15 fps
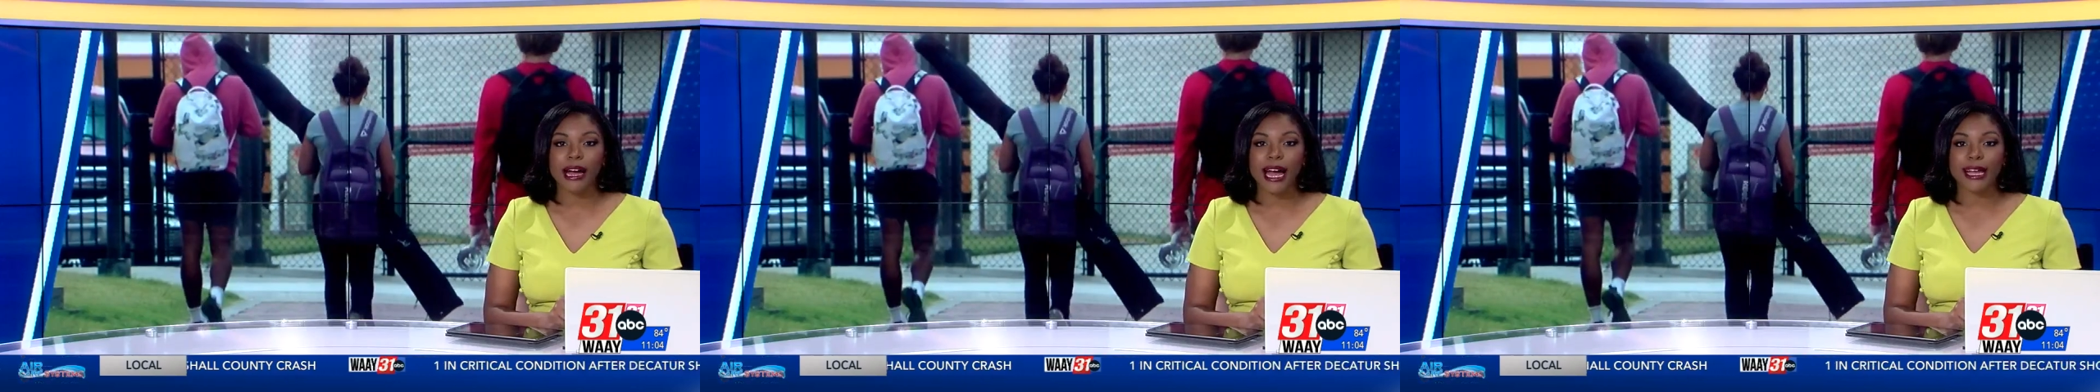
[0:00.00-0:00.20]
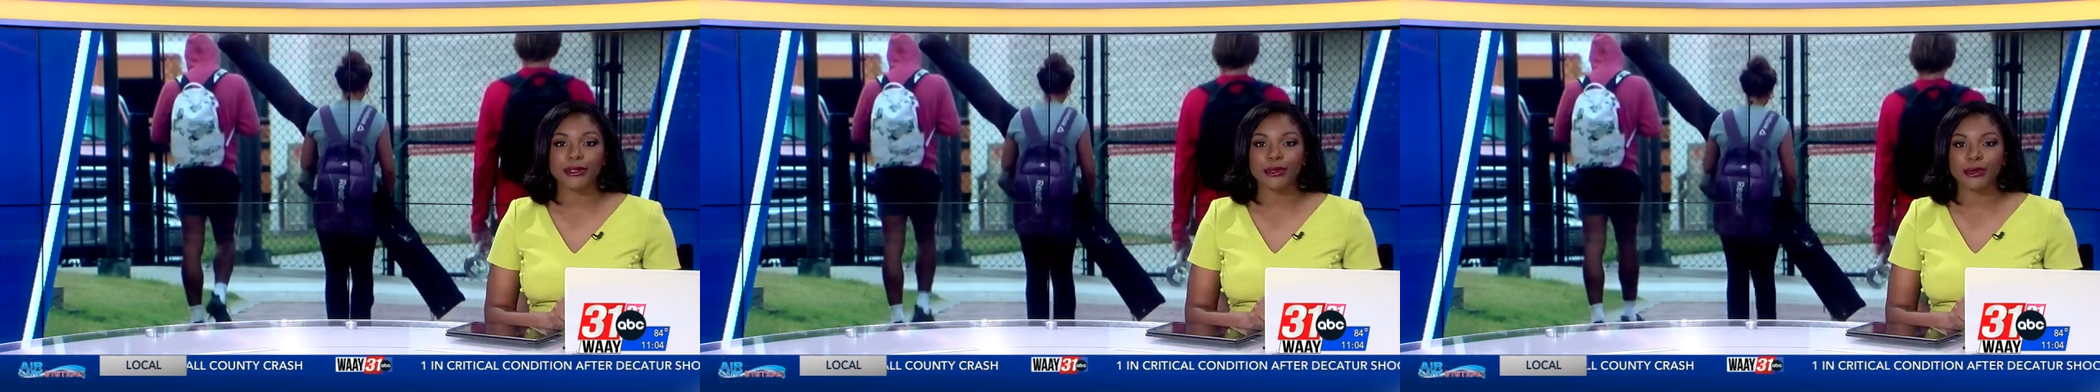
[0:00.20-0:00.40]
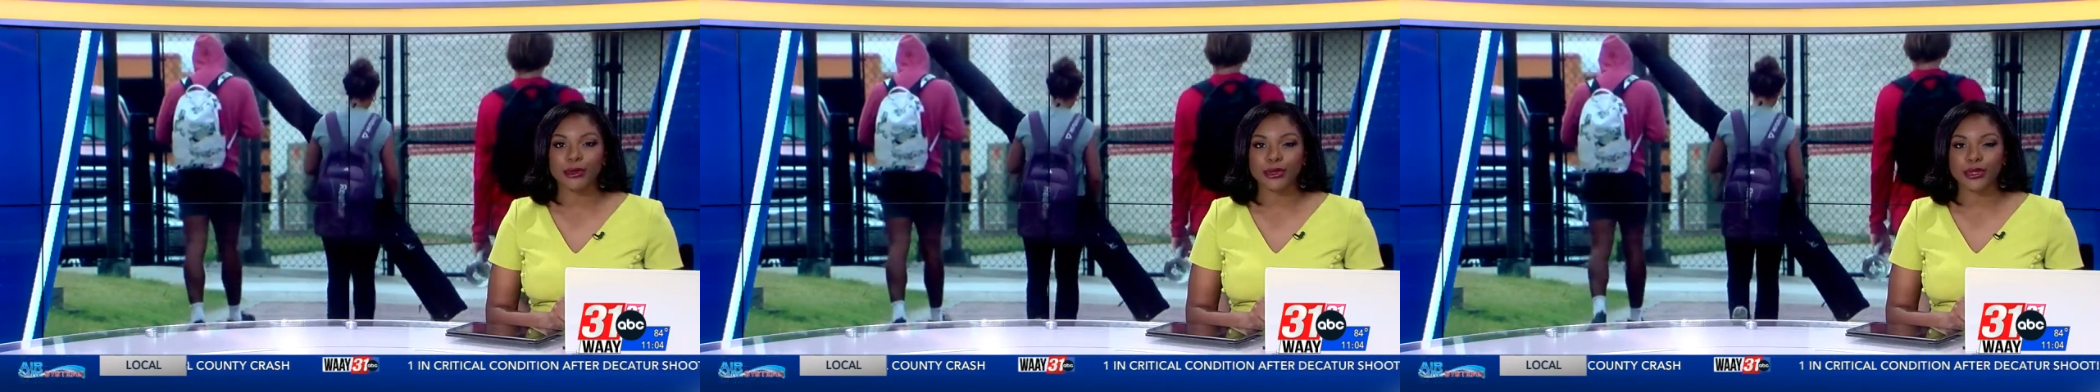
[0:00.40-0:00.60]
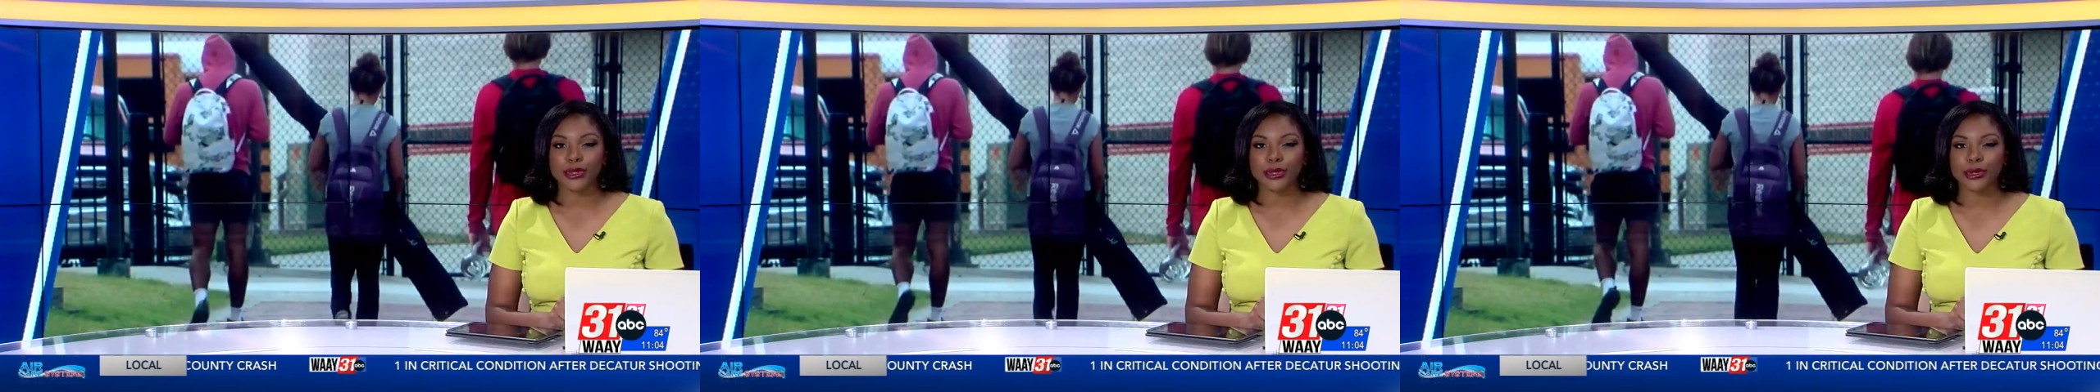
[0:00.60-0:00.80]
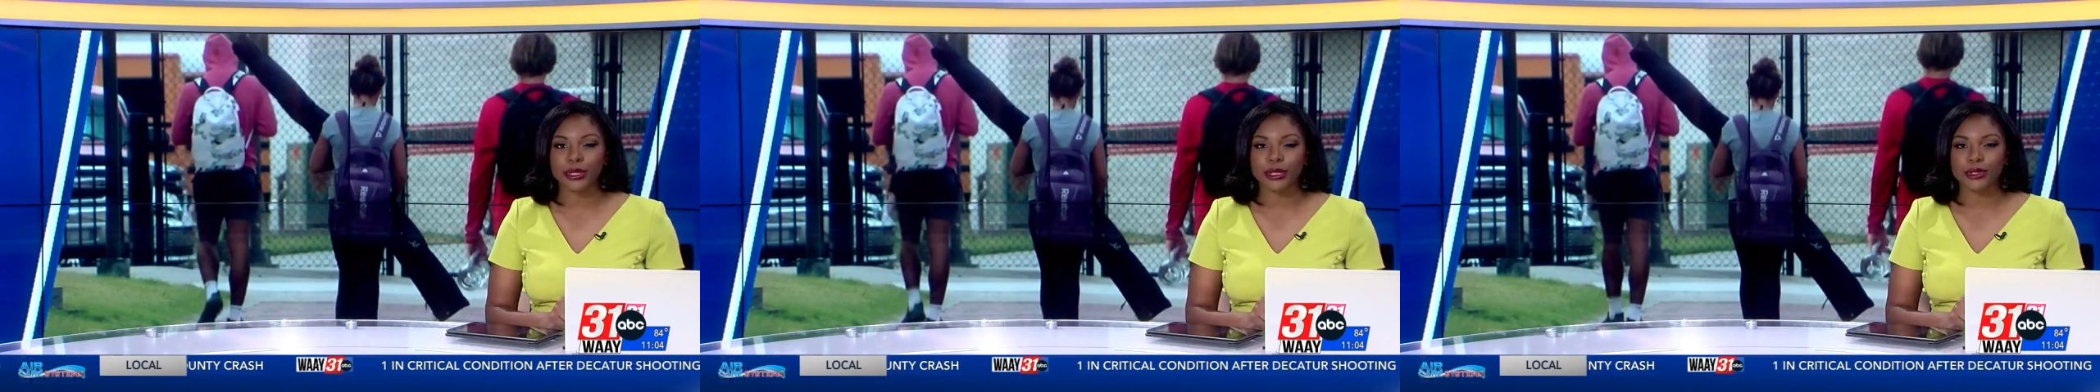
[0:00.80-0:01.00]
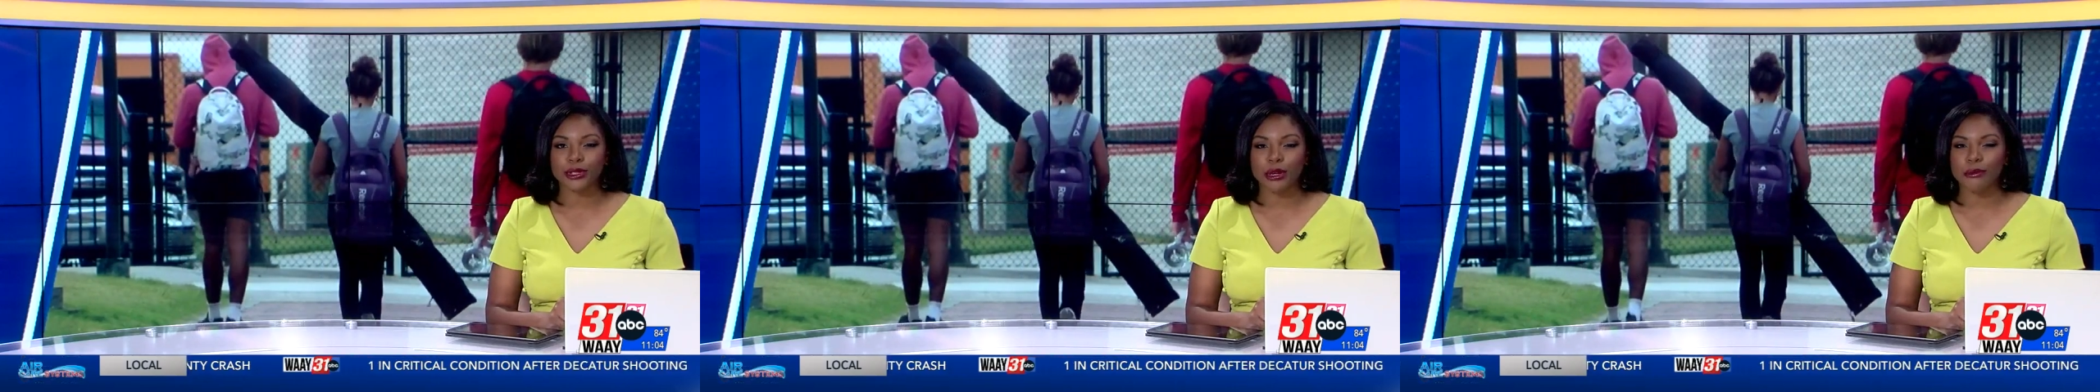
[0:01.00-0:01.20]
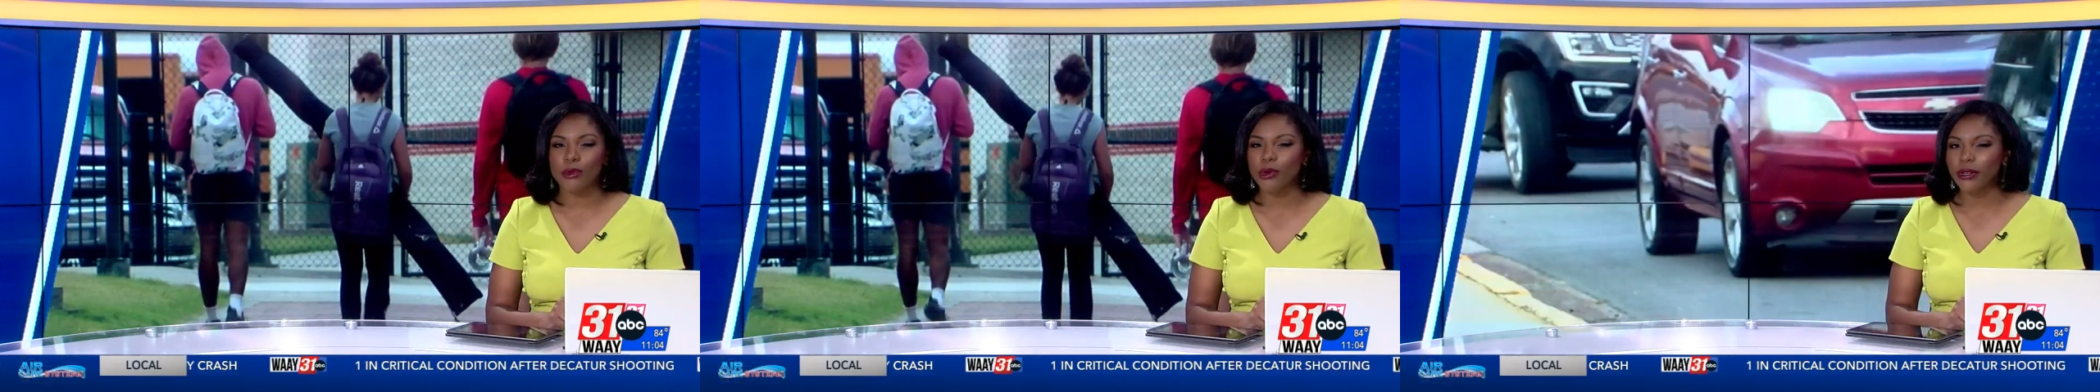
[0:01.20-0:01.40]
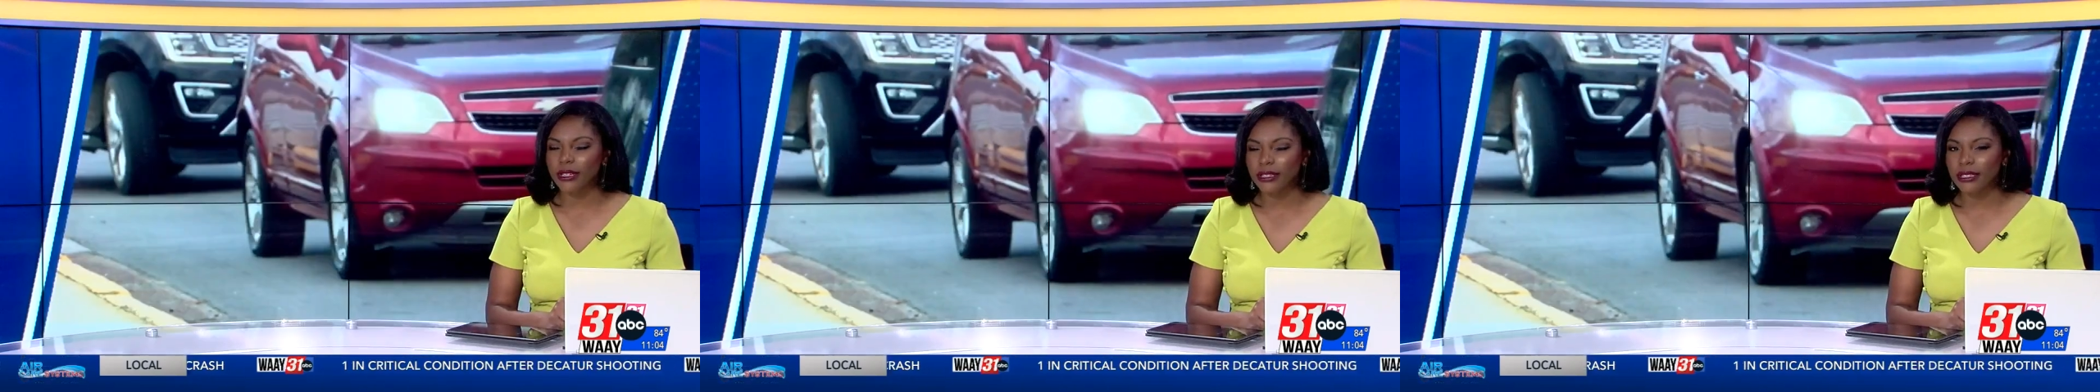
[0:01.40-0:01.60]
High School students are
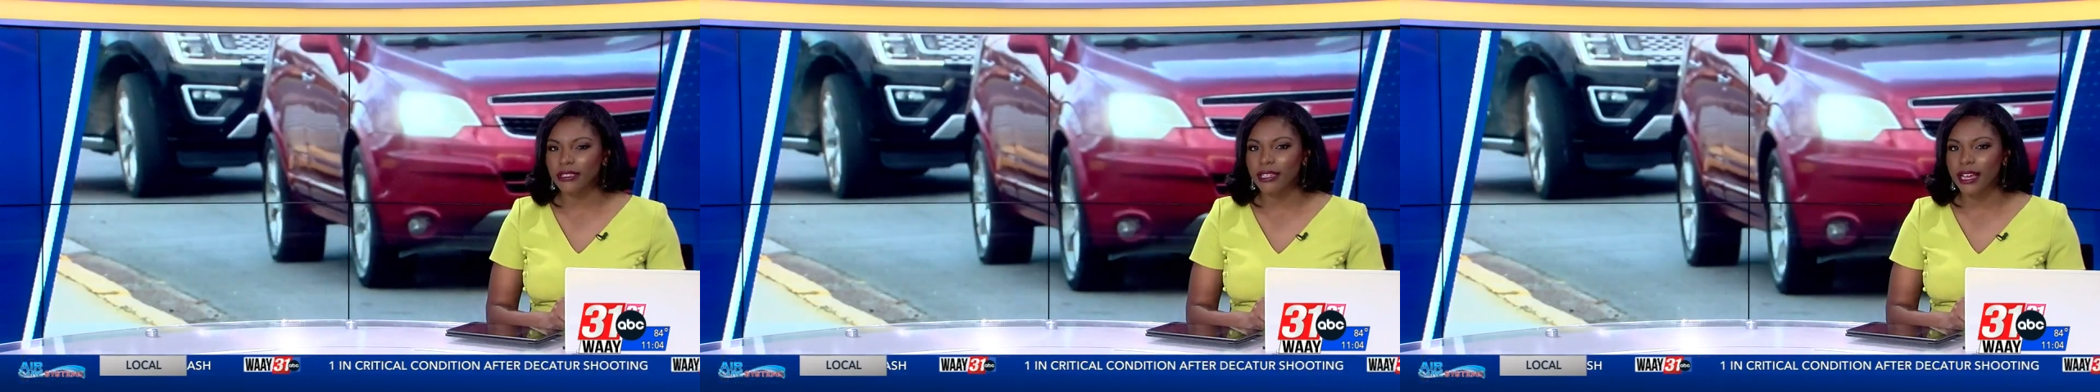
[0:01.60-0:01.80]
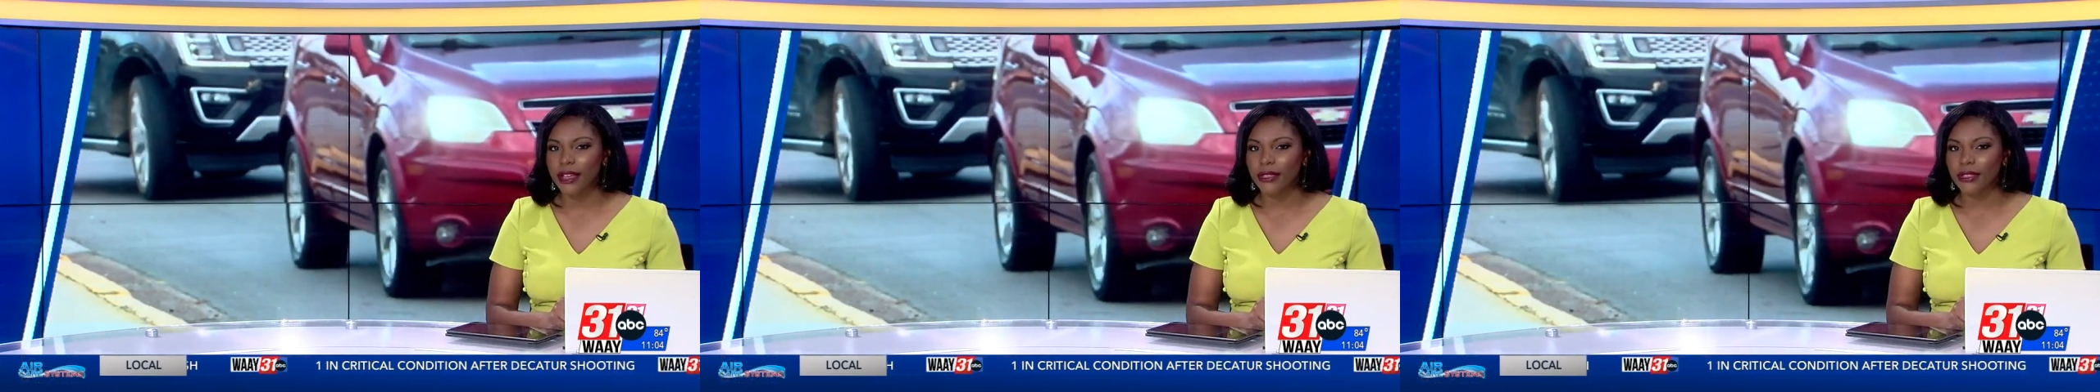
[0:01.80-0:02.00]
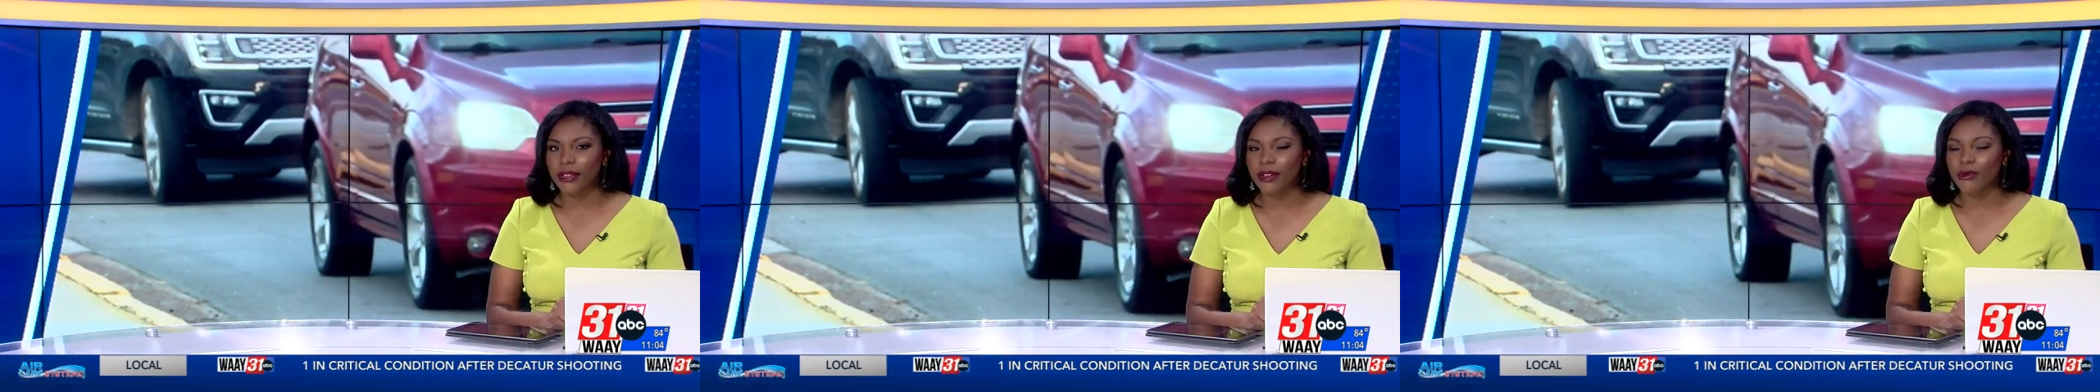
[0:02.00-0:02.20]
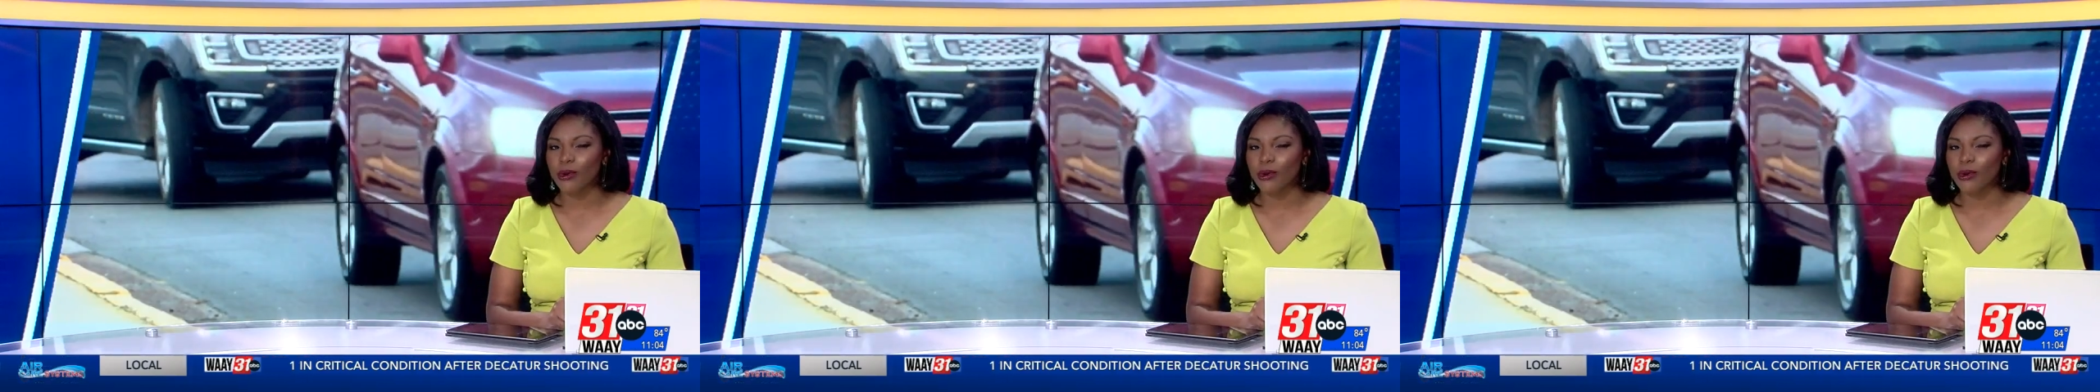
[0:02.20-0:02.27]
mourning the death